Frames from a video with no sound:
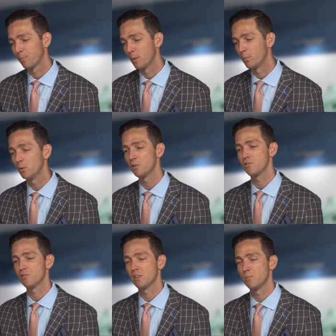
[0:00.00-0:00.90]
Brokers
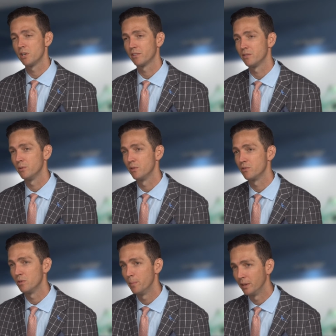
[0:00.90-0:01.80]
are subject to the
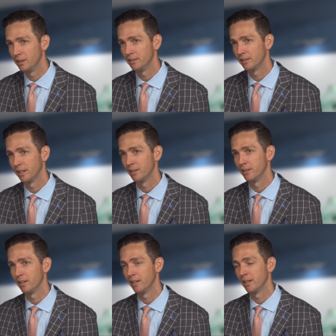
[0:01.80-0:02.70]
suitability standard,
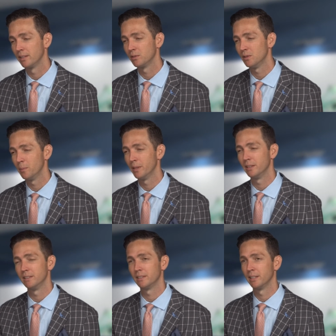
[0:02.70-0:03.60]
and that
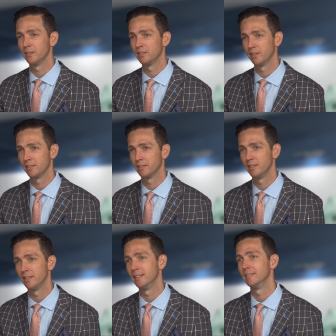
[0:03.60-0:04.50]
suitability standard says that
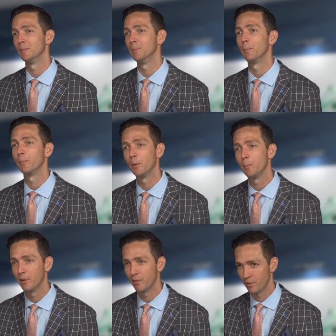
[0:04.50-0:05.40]
it needs to be
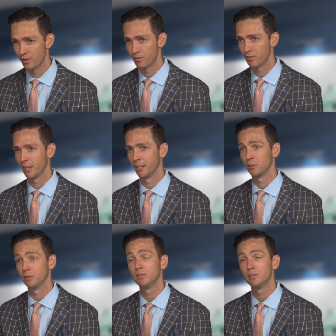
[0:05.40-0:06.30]
appropriate for their
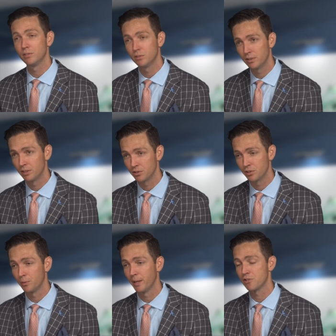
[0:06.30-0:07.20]

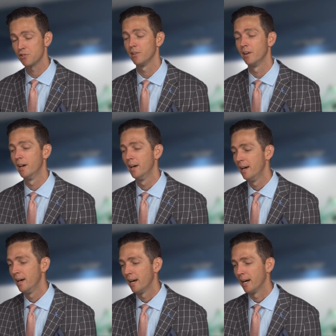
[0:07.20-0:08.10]
situation.
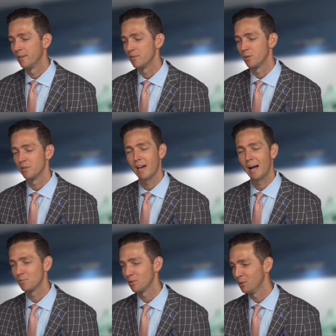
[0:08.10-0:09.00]
So it's
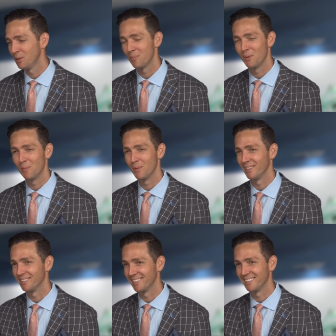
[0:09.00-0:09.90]
absolutely appropriate,
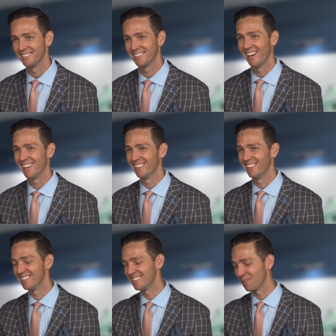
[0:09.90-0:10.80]
let's get this out of the
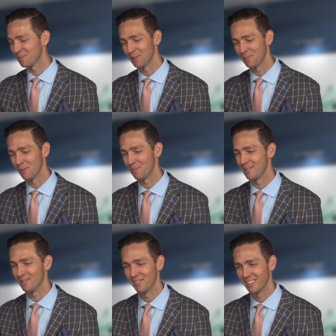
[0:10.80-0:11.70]
way, it's absolutely
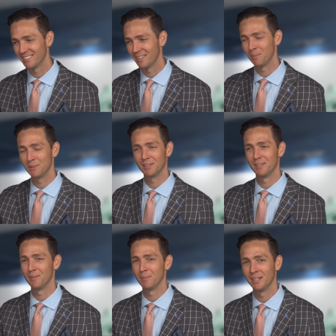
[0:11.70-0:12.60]
appropriate to invest 10%
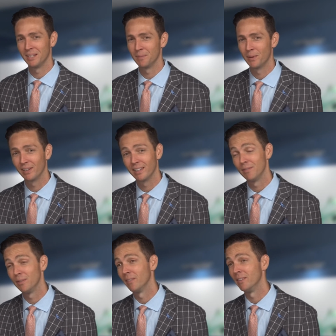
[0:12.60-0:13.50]
of your money in the market
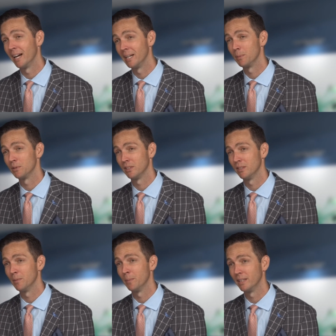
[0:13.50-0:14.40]
if you have 90%
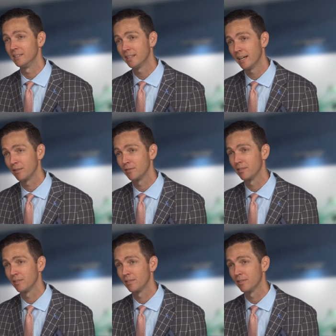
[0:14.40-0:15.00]
of your money safe.